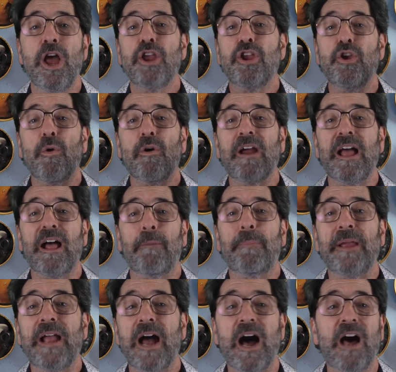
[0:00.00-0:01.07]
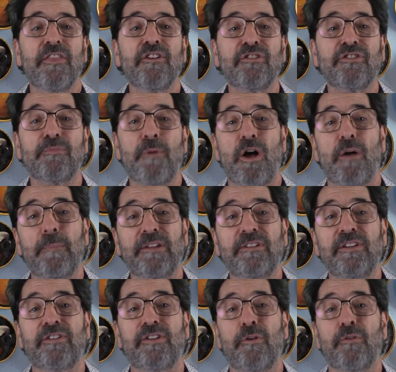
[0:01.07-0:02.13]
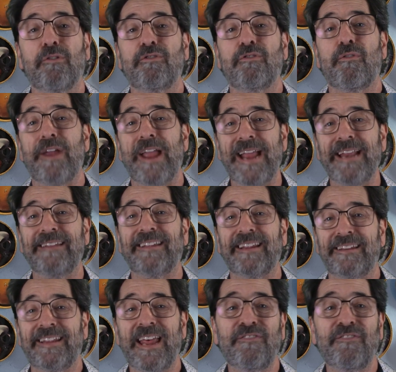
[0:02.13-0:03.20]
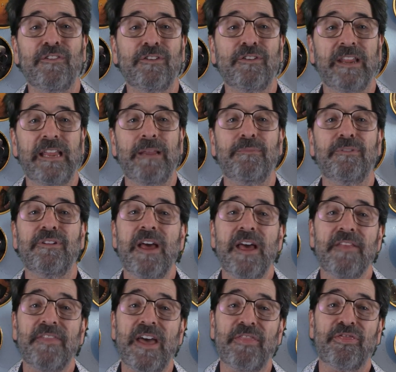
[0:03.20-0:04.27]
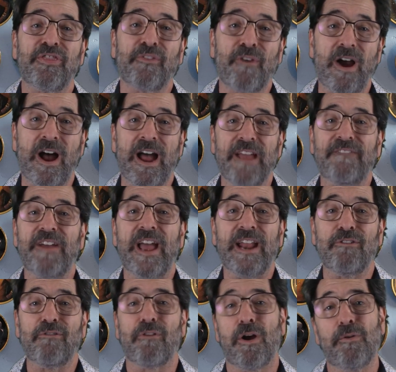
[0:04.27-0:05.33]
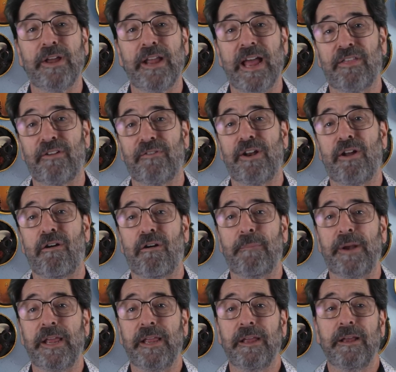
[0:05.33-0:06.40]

you are helping other small business owners create successful teams that thrive and grow together in harmony.